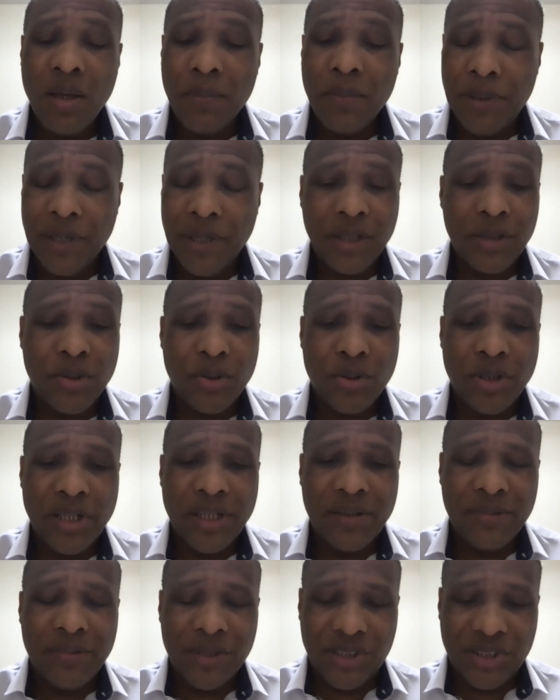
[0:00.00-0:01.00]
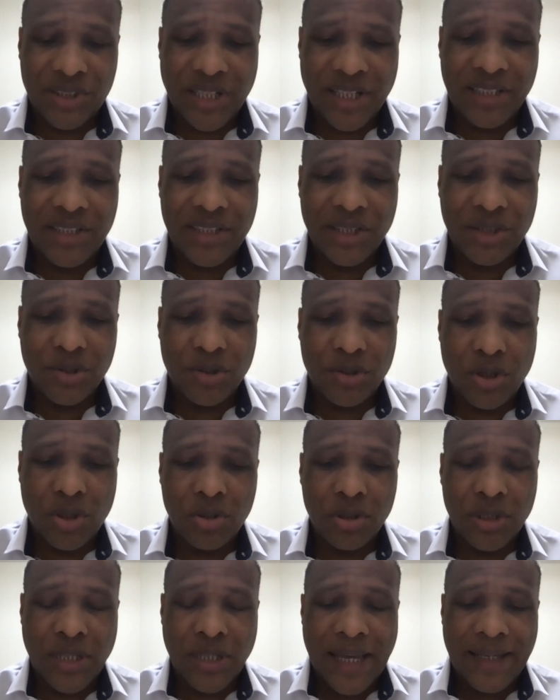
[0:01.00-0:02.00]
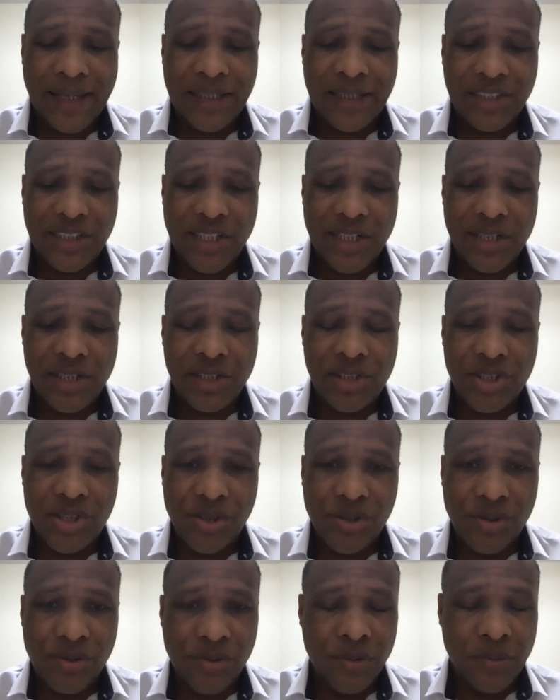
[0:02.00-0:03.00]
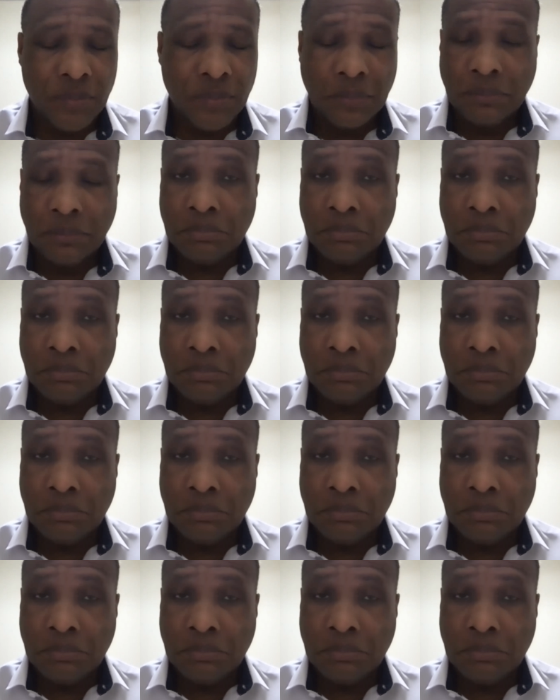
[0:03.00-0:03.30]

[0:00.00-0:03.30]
Bitcoin, which is like a digital gold, I can send it to you